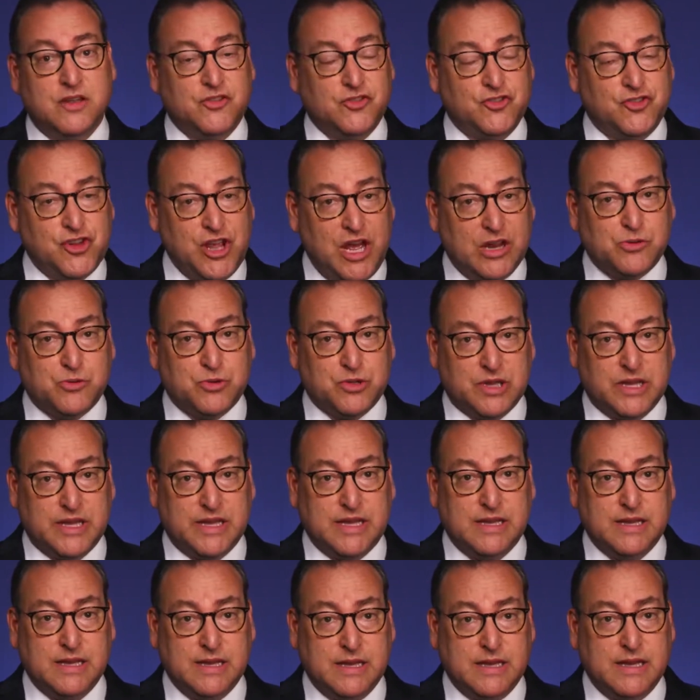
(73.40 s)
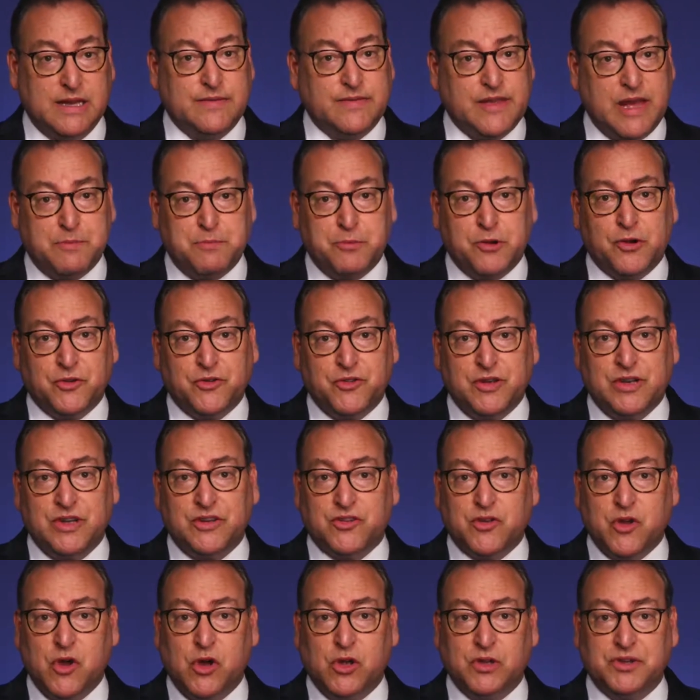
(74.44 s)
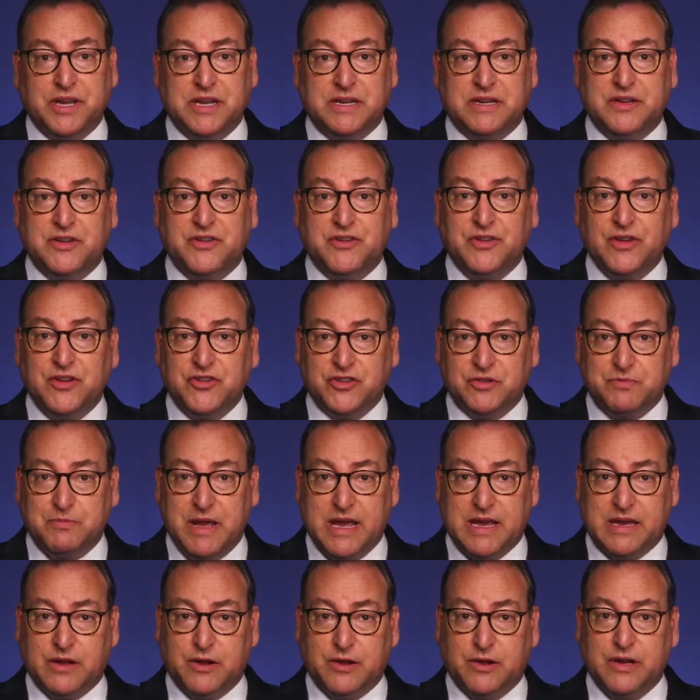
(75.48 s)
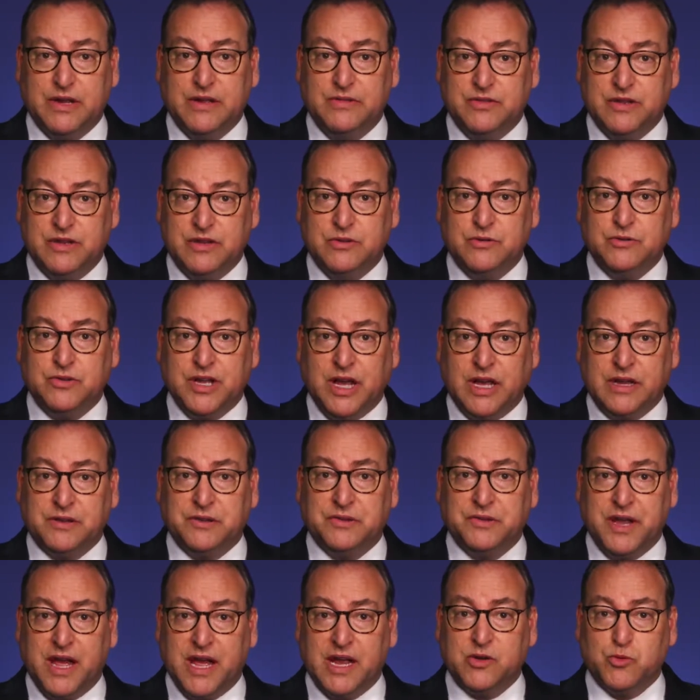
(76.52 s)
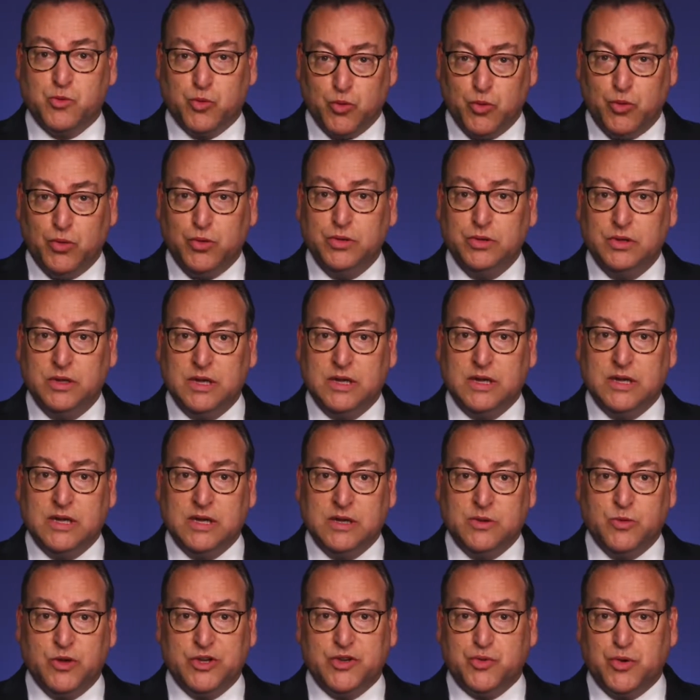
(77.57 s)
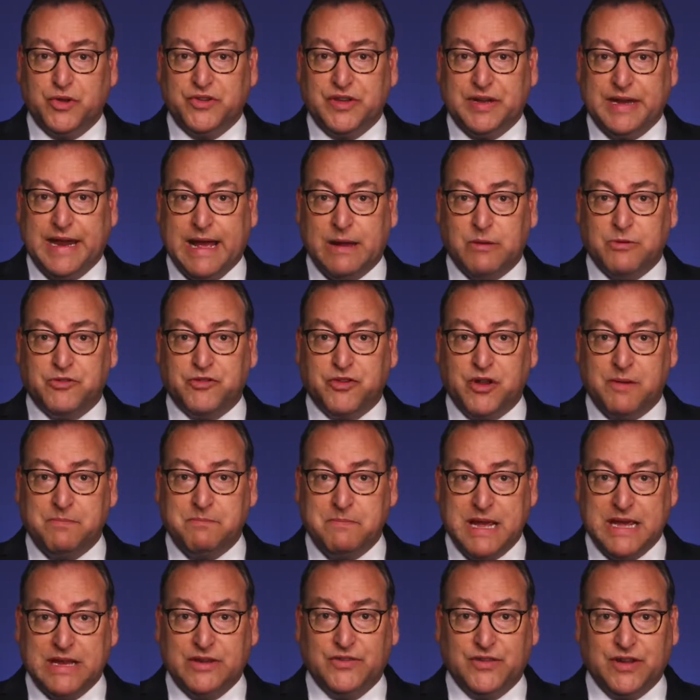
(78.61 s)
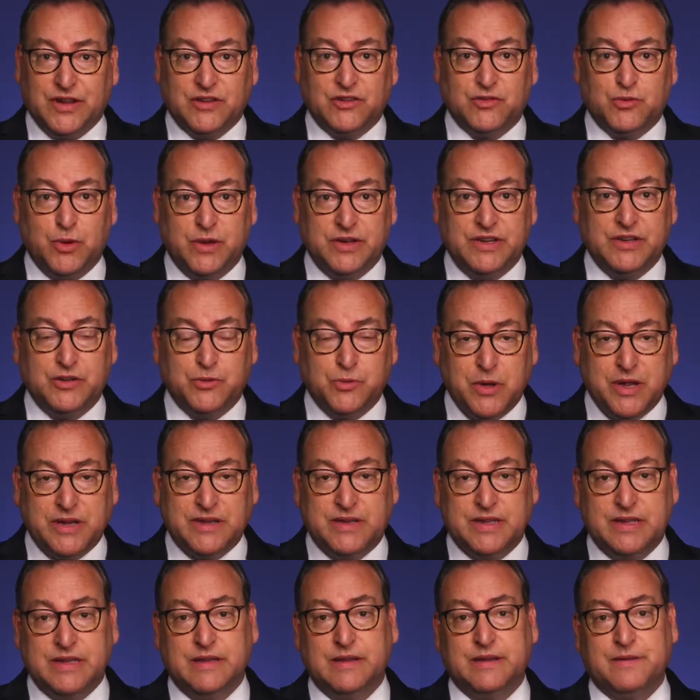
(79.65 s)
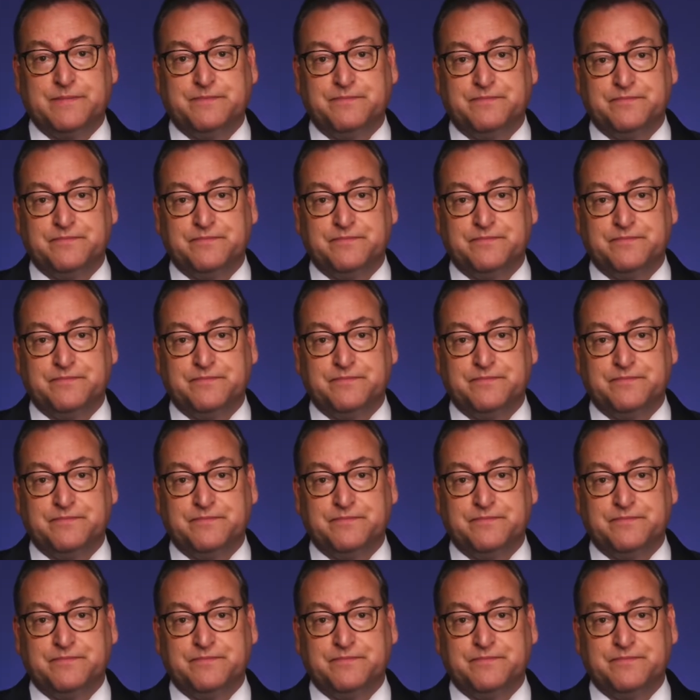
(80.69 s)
Generally, that person is called a decision maker in the new Title IX rule, which was announced on May 6, 2020.